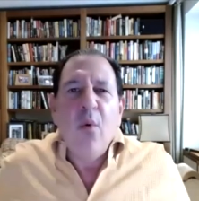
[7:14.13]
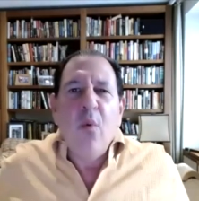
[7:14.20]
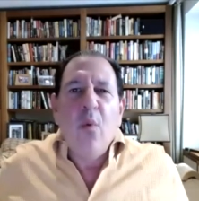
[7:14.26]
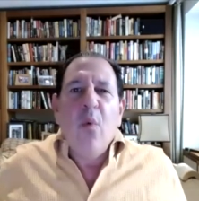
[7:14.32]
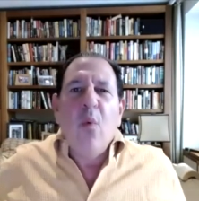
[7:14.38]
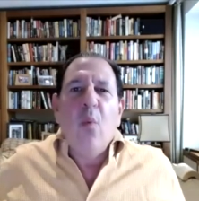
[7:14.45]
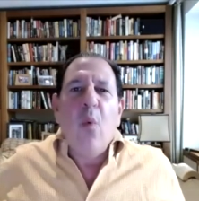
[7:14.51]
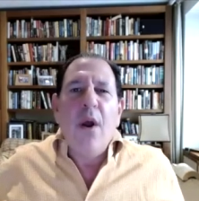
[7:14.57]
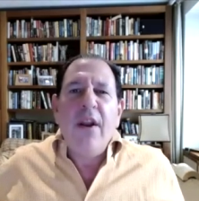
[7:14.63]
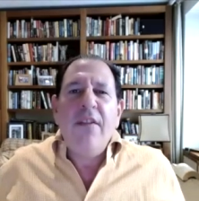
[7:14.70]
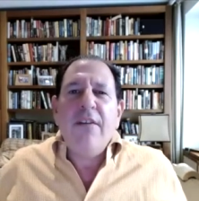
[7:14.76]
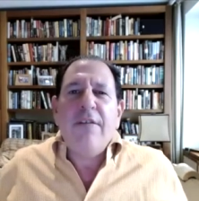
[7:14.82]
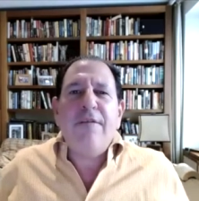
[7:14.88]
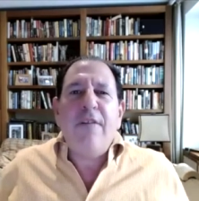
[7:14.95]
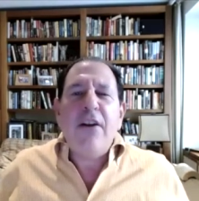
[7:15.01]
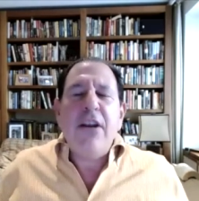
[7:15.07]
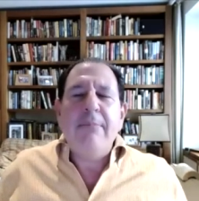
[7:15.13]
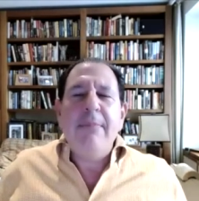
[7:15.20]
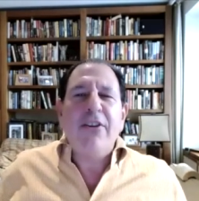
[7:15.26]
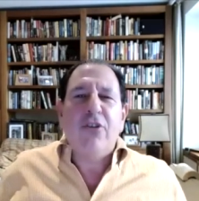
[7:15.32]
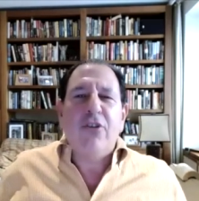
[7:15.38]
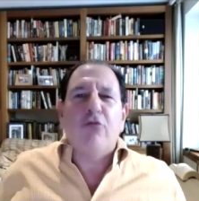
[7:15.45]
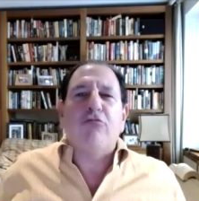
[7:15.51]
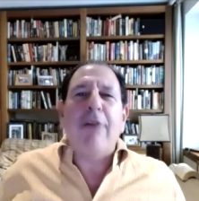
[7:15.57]
what are the
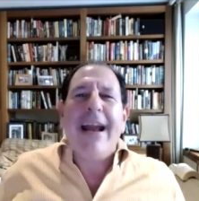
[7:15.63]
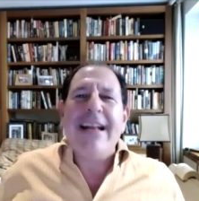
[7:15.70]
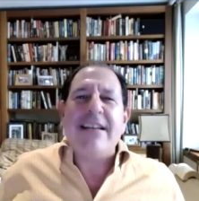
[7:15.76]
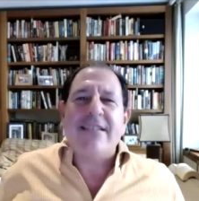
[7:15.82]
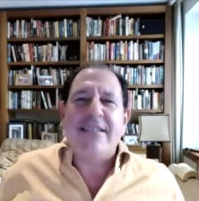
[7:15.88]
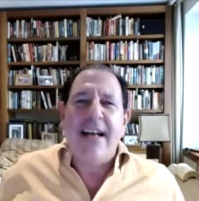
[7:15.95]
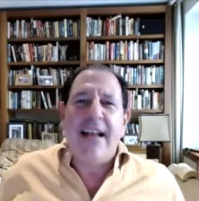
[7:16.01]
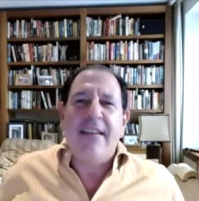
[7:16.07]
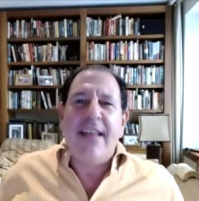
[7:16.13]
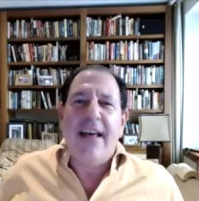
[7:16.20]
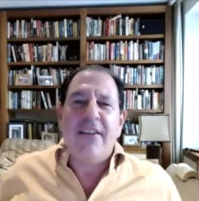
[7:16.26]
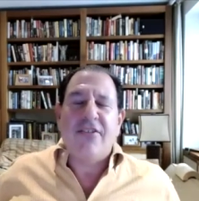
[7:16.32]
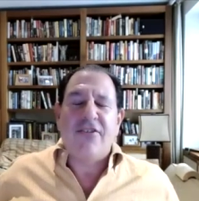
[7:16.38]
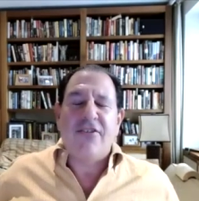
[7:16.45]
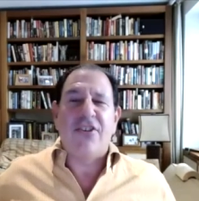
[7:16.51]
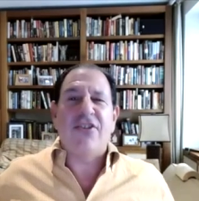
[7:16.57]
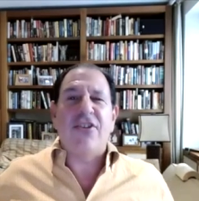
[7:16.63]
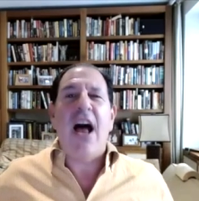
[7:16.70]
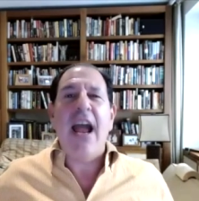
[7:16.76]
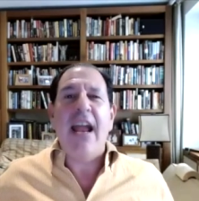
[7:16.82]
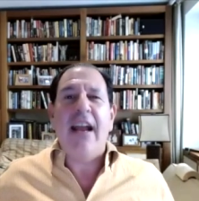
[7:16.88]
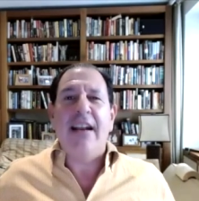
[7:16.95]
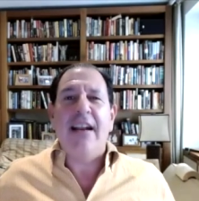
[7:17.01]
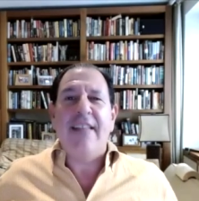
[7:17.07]
fundamental rights that, that a
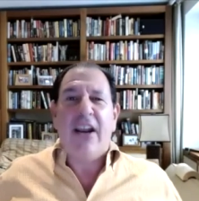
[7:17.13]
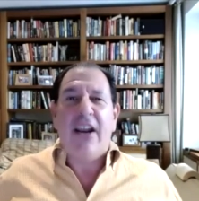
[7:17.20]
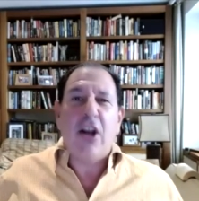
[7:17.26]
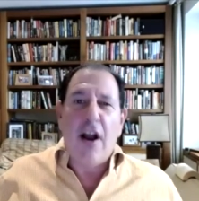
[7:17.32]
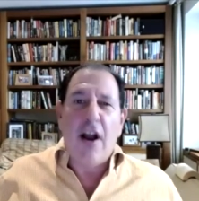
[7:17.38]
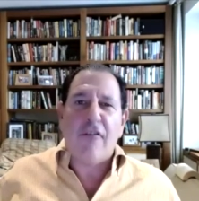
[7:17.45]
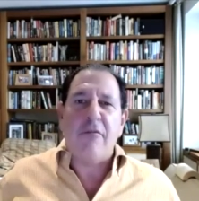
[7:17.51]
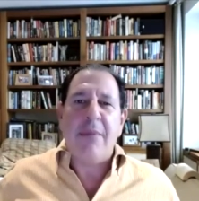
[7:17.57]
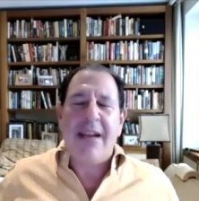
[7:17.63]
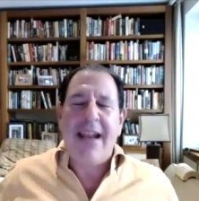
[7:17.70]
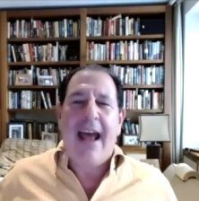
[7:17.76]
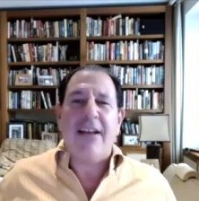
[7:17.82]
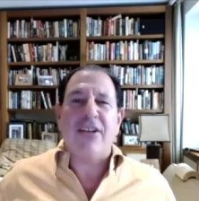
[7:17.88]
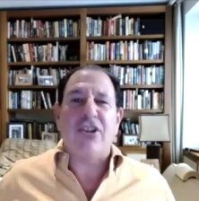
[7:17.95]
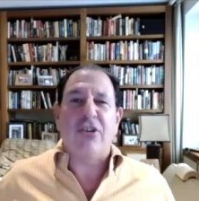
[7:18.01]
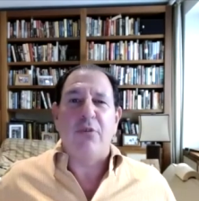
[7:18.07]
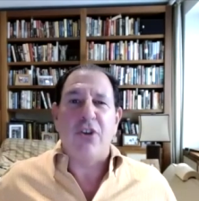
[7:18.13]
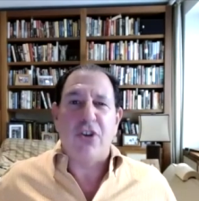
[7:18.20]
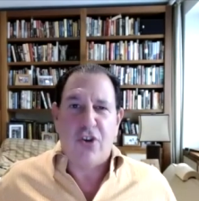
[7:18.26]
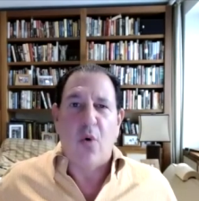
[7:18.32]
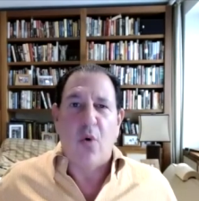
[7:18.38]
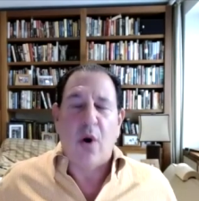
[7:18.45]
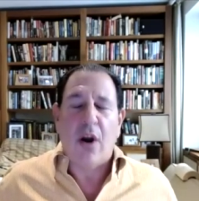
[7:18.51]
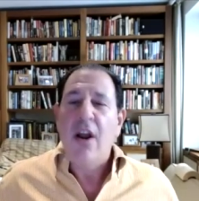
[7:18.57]
society, that a government has to
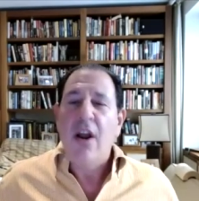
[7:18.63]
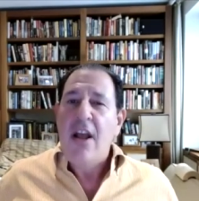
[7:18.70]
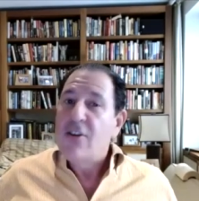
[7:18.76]
ensure?